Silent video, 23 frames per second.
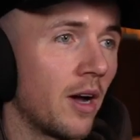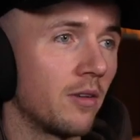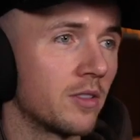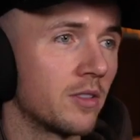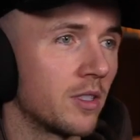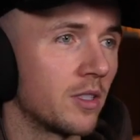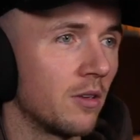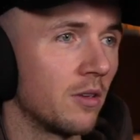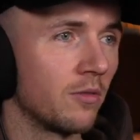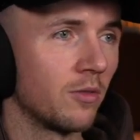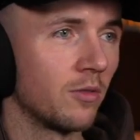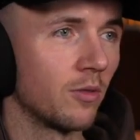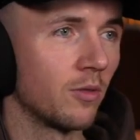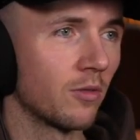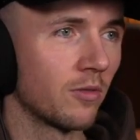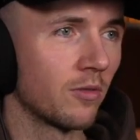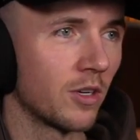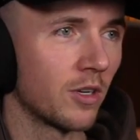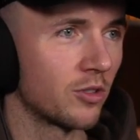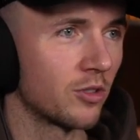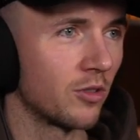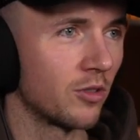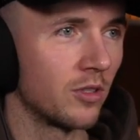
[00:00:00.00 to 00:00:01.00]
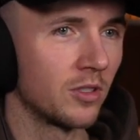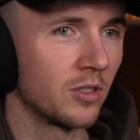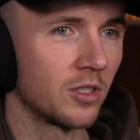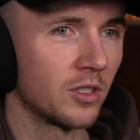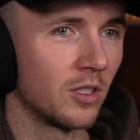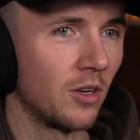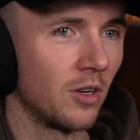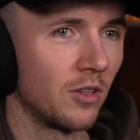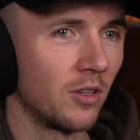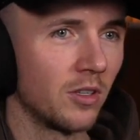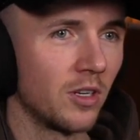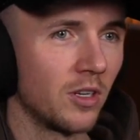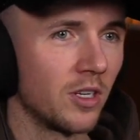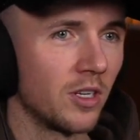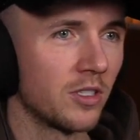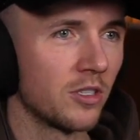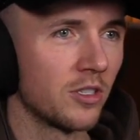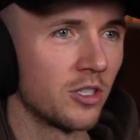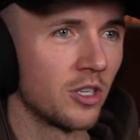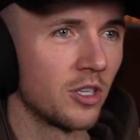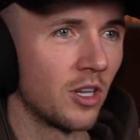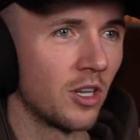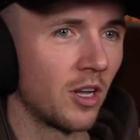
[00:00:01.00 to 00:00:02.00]
to eat food, restaurants and holidays and
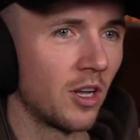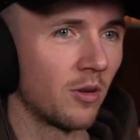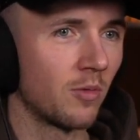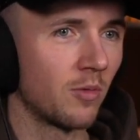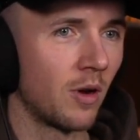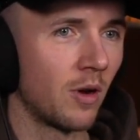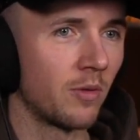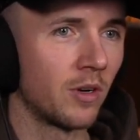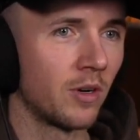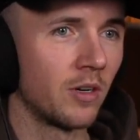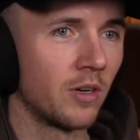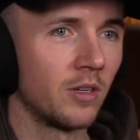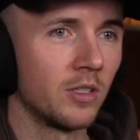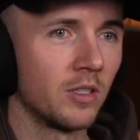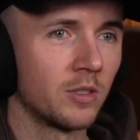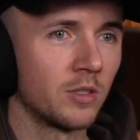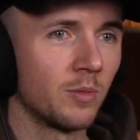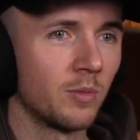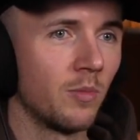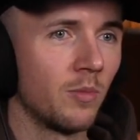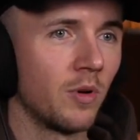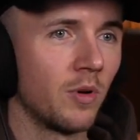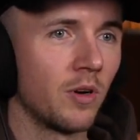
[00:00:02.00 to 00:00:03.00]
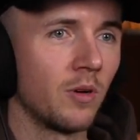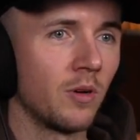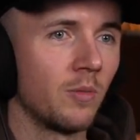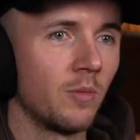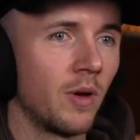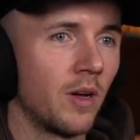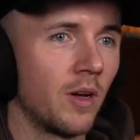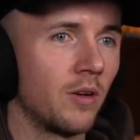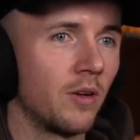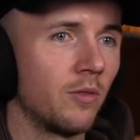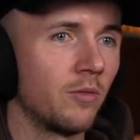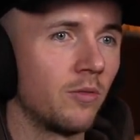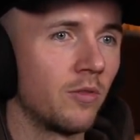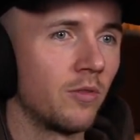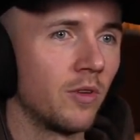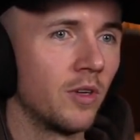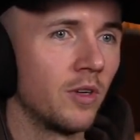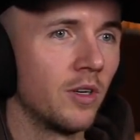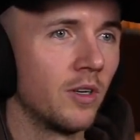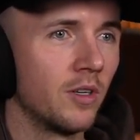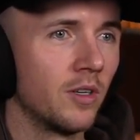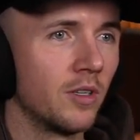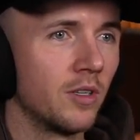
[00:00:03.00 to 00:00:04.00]
shit, like why would I not spend money on my health?
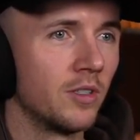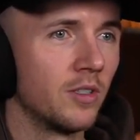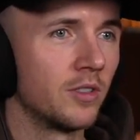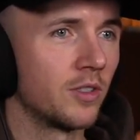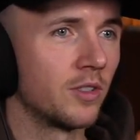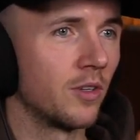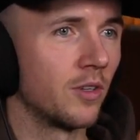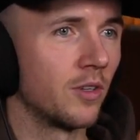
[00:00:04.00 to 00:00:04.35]
So